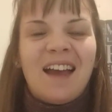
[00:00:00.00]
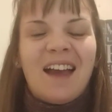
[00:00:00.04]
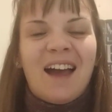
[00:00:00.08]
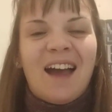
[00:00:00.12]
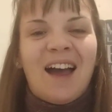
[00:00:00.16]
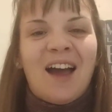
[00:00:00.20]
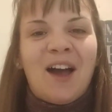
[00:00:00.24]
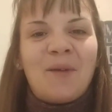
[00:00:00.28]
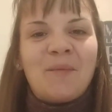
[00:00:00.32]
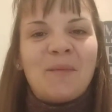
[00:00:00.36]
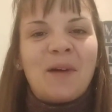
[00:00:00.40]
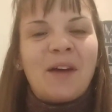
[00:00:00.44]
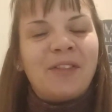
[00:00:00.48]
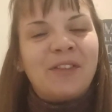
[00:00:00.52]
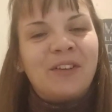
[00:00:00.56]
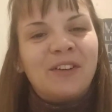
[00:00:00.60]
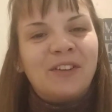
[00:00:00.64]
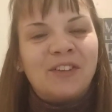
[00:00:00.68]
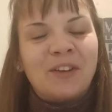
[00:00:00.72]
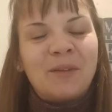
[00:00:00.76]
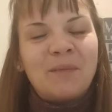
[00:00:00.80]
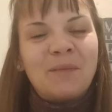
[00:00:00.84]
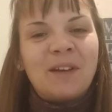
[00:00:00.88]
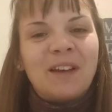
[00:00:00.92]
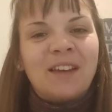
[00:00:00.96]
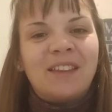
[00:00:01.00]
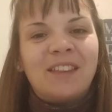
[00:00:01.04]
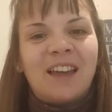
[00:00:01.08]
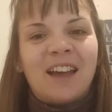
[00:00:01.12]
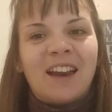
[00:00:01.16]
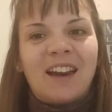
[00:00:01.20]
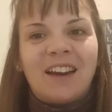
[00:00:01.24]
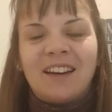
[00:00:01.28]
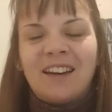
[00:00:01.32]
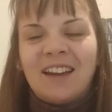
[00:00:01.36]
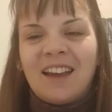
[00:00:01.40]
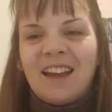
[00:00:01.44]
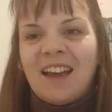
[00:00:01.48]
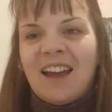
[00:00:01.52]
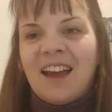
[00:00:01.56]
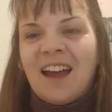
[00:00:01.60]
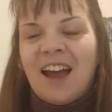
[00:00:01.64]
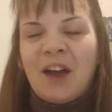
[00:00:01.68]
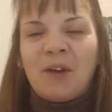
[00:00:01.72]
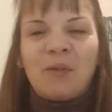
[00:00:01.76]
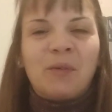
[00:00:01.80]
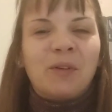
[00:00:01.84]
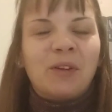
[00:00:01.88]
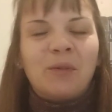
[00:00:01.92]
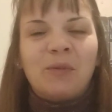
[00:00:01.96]
And there's something that
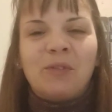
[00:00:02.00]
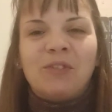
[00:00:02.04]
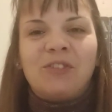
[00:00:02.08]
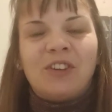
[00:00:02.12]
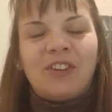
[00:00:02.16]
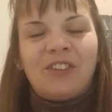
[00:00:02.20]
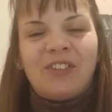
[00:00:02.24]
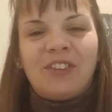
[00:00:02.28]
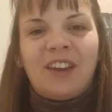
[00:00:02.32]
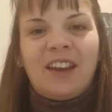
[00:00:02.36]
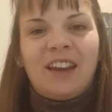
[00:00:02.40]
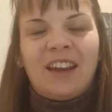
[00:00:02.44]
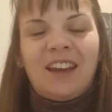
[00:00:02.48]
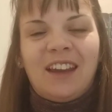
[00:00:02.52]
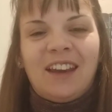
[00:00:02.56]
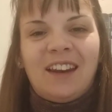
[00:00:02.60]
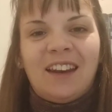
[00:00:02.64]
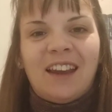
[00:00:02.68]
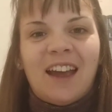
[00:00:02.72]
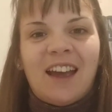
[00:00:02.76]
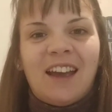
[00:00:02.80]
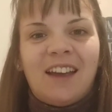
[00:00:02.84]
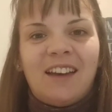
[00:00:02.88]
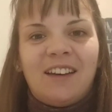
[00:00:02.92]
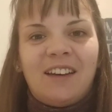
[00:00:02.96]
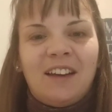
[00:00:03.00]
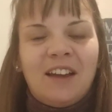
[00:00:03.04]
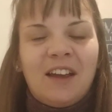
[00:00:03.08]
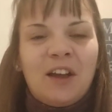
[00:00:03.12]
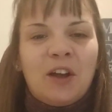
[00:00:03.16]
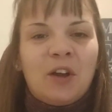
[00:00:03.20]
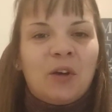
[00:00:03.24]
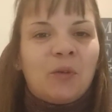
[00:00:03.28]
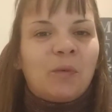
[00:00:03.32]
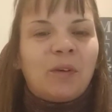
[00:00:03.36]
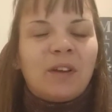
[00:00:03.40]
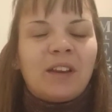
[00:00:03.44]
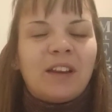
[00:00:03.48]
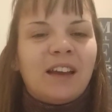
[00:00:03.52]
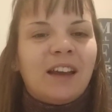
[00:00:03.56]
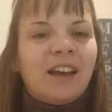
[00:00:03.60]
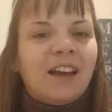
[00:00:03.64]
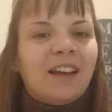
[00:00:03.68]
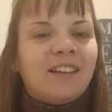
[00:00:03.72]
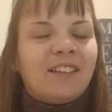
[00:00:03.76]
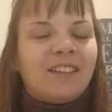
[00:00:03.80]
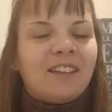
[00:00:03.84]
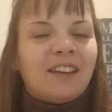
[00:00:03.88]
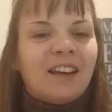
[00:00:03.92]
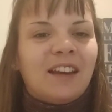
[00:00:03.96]
I really was just thinking, and really
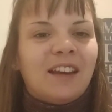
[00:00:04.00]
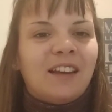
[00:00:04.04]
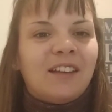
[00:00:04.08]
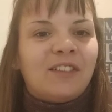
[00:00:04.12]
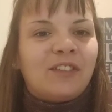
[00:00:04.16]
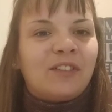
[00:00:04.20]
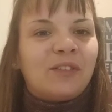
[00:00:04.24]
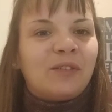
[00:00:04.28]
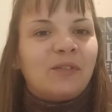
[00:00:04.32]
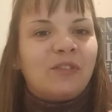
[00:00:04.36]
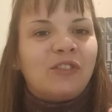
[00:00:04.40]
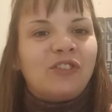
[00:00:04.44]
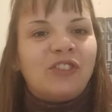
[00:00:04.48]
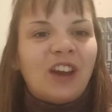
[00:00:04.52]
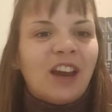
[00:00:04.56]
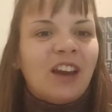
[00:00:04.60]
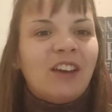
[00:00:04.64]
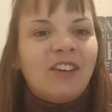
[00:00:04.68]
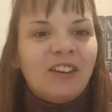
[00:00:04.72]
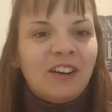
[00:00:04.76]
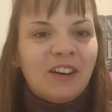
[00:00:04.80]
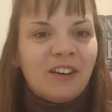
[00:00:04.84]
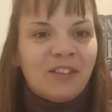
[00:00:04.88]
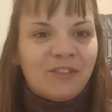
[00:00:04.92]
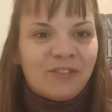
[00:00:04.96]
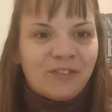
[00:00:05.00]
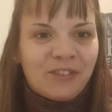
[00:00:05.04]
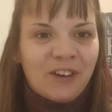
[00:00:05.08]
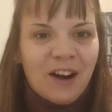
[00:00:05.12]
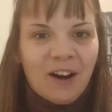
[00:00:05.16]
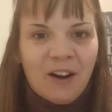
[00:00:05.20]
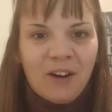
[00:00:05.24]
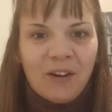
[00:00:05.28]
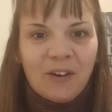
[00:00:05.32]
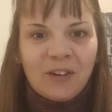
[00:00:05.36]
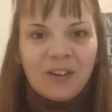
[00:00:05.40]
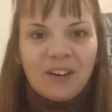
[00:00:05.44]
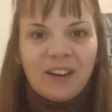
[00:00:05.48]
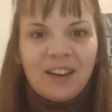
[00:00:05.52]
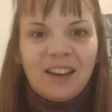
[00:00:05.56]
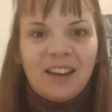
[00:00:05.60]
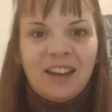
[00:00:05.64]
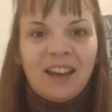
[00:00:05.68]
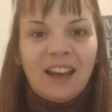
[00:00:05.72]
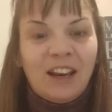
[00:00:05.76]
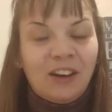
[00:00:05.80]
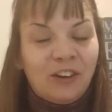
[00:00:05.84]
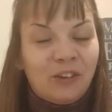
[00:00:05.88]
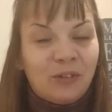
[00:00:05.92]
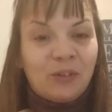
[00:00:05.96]
it's changing a frown
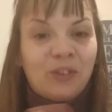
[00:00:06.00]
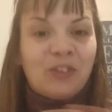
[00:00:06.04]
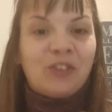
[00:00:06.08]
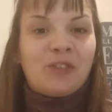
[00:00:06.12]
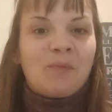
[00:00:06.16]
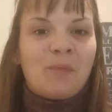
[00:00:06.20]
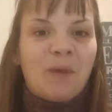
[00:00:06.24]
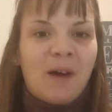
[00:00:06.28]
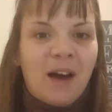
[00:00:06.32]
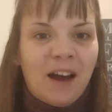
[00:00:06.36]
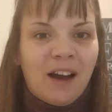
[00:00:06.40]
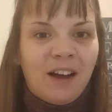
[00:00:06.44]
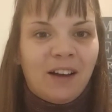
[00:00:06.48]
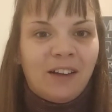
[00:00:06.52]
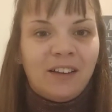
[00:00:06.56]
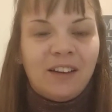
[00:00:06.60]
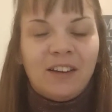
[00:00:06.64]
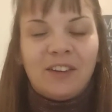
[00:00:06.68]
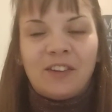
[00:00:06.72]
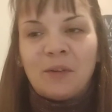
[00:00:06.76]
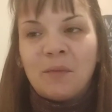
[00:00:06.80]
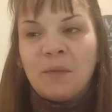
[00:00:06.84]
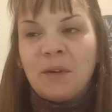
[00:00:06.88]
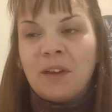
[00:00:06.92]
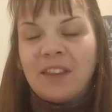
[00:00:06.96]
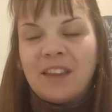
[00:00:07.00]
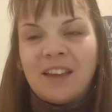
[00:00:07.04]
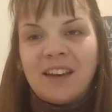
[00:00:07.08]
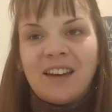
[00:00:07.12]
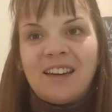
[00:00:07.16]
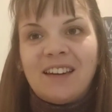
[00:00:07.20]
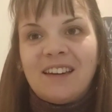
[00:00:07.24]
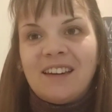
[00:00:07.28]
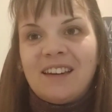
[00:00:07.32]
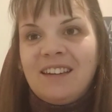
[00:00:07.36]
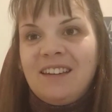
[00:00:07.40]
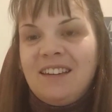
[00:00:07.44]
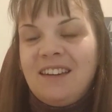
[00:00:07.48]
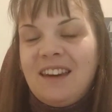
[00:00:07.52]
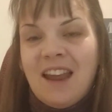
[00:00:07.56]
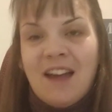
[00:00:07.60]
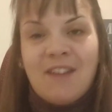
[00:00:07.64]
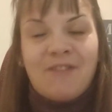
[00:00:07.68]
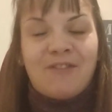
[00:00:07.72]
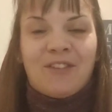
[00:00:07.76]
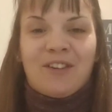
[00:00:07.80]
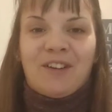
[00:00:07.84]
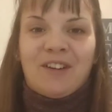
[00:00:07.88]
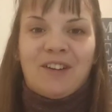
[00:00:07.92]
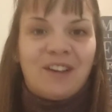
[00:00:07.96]
into a smile is something that
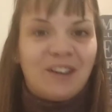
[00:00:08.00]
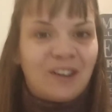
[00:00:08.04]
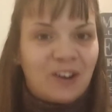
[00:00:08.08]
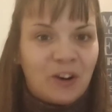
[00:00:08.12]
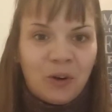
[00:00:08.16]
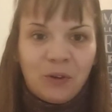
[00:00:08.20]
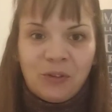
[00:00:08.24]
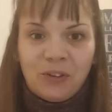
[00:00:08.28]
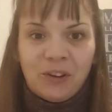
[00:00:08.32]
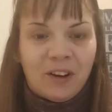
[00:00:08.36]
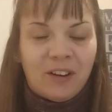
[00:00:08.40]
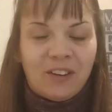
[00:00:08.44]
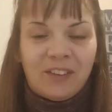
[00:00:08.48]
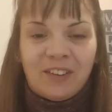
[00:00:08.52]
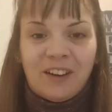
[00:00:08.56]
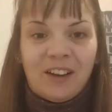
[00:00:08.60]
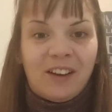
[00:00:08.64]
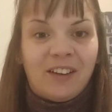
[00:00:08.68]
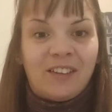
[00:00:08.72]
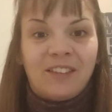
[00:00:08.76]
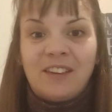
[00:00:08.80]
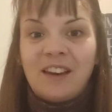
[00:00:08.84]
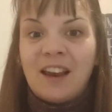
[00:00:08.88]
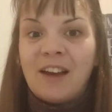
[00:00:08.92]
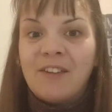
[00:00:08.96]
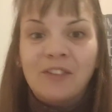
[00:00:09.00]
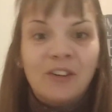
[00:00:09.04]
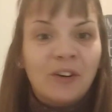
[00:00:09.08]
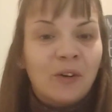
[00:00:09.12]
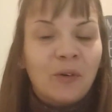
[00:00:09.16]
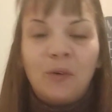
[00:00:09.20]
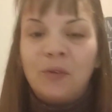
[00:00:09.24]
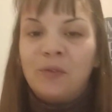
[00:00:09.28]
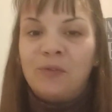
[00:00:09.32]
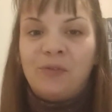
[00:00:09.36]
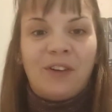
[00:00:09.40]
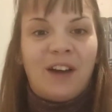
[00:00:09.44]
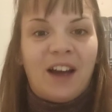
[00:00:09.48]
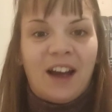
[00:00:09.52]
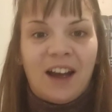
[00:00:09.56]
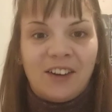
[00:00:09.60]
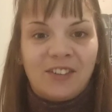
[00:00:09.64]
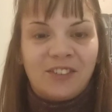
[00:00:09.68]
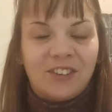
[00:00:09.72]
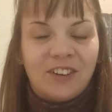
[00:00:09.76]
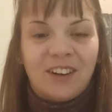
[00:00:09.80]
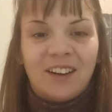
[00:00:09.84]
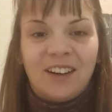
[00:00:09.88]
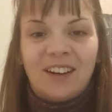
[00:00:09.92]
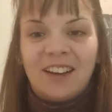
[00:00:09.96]
never goes out of style. It's never old
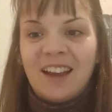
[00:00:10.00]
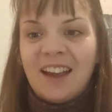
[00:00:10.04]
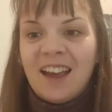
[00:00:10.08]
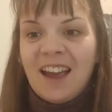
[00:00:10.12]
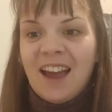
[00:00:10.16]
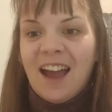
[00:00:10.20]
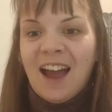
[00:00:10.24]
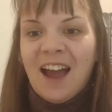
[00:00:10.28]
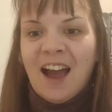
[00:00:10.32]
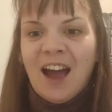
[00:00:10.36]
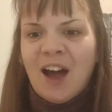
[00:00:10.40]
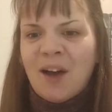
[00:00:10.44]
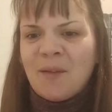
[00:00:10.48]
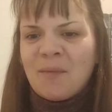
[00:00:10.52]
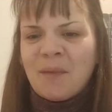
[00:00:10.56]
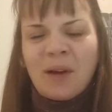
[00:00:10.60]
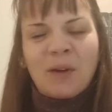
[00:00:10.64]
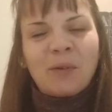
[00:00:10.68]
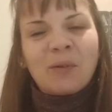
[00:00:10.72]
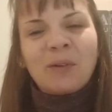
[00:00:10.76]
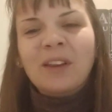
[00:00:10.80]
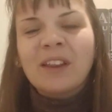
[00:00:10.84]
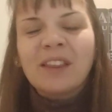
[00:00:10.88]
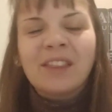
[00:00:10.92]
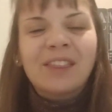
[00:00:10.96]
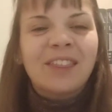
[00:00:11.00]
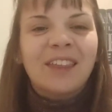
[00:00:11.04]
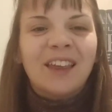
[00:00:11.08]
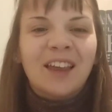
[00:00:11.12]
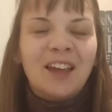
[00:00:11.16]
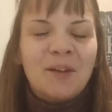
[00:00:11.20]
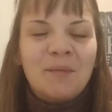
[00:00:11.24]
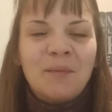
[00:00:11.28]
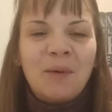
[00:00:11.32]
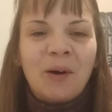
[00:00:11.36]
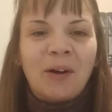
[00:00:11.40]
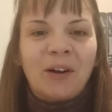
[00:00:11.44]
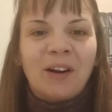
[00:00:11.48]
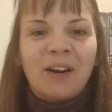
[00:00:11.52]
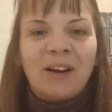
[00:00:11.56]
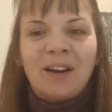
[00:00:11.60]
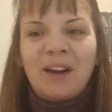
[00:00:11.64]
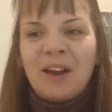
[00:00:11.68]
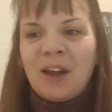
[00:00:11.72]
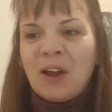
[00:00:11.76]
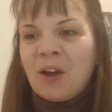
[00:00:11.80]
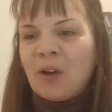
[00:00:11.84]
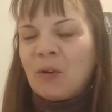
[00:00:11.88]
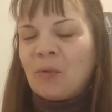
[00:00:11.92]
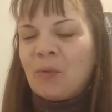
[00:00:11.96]
fashioned. And really think about it.
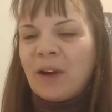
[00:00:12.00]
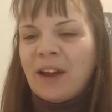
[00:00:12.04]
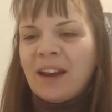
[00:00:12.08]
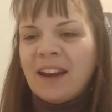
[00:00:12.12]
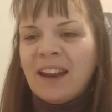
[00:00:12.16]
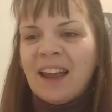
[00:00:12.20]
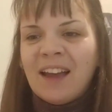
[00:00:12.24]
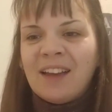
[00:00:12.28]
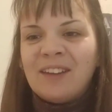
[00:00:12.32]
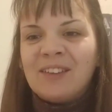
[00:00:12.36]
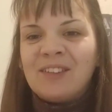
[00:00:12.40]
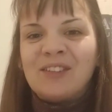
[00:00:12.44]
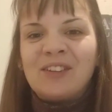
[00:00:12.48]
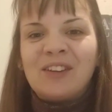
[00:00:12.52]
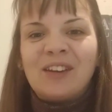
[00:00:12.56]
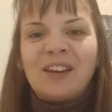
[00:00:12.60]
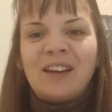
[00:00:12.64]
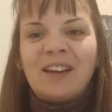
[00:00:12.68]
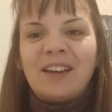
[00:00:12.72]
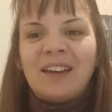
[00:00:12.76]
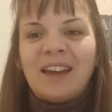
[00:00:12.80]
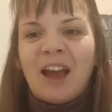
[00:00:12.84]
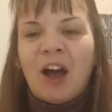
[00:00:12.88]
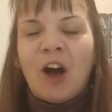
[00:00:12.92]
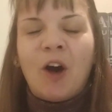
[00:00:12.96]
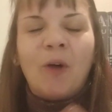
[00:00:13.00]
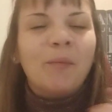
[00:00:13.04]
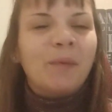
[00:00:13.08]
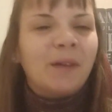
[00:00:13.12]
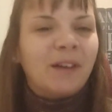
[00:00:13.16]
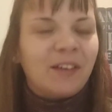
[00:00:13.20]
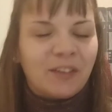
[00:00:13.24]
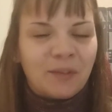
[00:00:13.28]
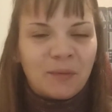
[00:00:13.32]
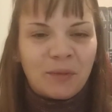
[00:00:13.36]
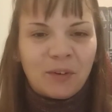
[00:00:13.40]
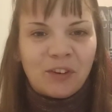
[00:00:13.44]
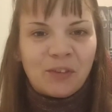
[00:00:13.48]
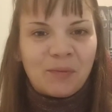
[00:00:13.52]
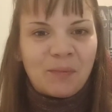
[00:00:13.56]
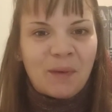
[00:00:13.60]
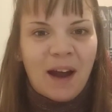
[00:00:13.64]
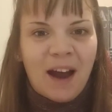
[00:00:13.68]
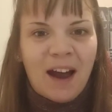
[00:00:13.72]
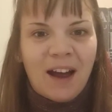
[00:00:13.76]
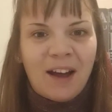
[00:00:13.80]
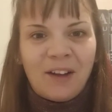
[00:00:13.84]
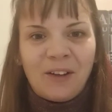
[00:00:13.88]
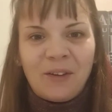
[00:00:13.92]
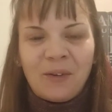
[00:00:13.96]
When has helping someone
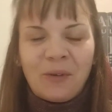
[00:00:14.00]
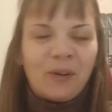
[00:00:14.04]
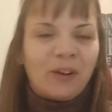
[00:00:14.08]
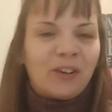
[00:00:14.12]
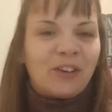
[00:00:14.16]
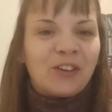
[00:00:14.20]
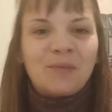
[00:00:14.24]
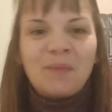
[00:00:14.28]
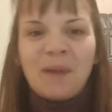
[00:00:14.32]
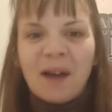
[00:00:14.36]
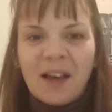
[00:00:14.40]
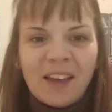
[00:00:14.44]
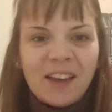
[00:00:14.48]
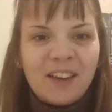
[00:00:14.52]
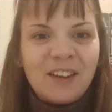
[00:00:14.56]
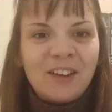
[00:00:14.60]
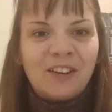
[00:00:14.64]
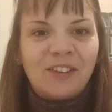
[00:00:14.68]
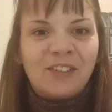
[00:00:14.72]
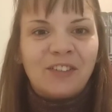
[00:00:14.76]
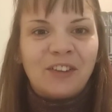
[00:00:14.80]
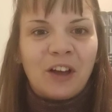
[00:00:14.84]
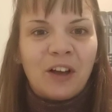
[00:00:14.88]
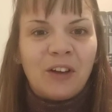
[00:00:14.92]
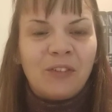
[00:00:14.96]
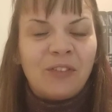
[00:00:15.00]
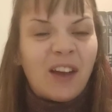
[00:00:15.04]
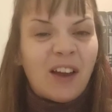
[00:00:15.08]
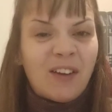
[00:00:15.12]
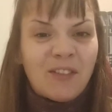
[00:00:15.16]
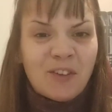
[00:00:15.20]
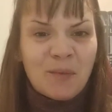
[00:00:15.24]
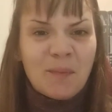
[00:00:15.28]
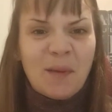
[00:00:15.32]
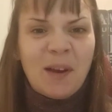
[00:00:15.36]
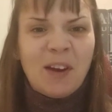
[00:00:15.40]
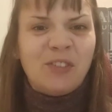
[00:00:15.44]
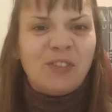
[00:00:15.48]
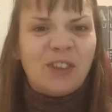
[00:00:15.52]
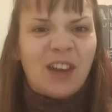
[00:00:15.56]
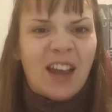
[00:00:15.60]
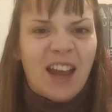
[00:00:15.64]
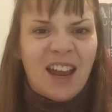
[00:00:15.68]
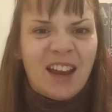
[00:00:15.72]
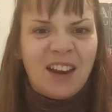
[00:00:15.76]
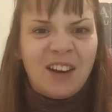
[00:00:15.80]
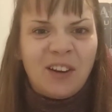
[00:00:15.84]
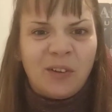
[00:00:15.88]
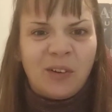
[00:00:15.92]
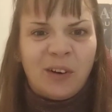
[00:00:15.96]
smile or smiling yourself ever made you
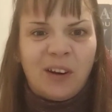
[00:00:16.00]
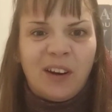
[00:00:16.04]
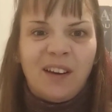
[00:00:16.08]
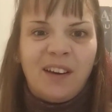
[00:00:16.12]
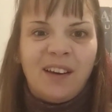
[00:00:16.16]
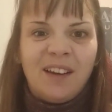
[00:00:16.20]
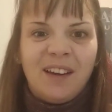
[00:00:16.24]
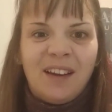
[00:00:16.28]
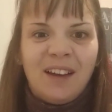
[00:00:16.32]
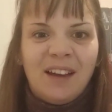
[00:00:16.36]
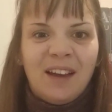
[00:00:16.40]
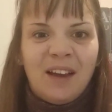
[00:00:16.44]
angry?